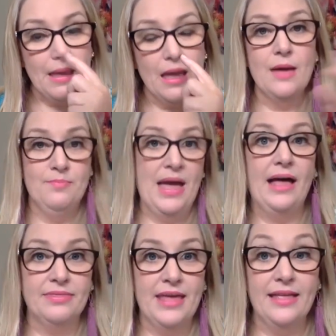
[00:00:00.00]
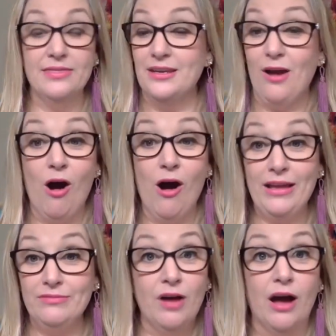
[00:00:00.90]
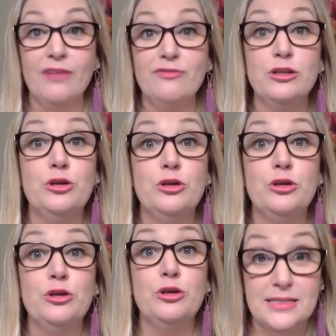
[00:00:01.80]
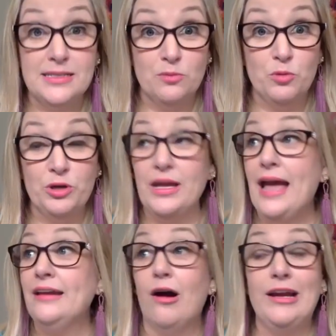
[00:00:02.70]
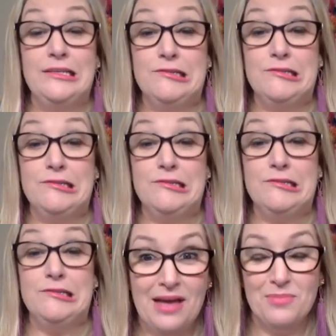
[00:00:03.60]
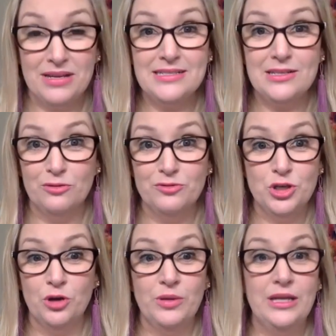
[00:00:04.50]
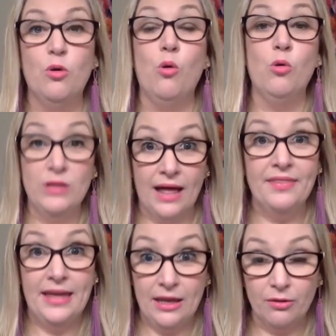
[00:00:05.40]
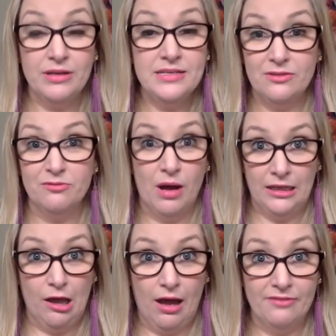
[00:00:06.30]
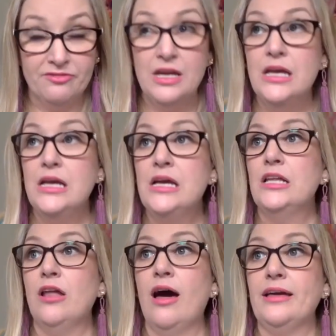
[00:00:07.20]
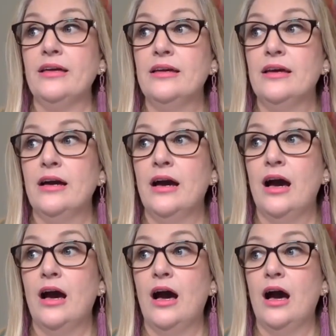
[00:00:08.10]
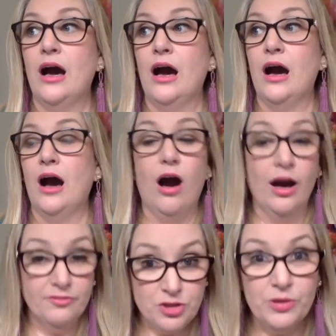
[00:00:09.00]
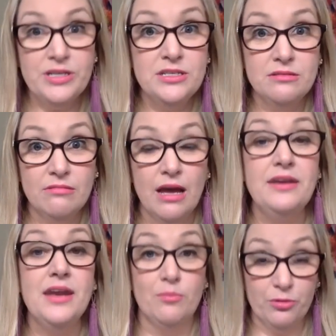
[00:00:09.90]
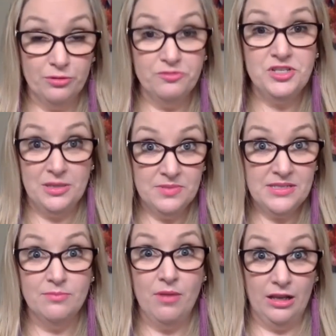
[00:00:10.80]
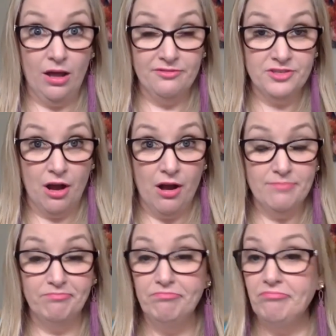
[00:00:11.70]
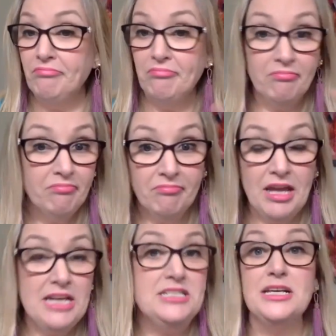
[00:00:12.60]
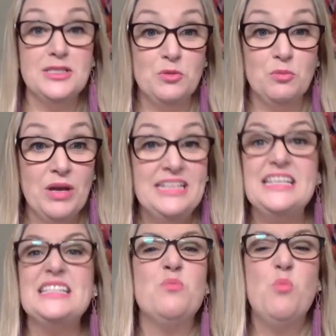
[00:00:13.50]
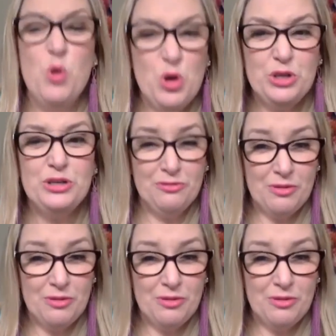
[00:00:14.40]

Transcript: about that I've learned just doesn't work. And I know this about myself, Jo, in all other areas of my life. Like, I've joined a number of gyms in my lifetime. It doesn't work for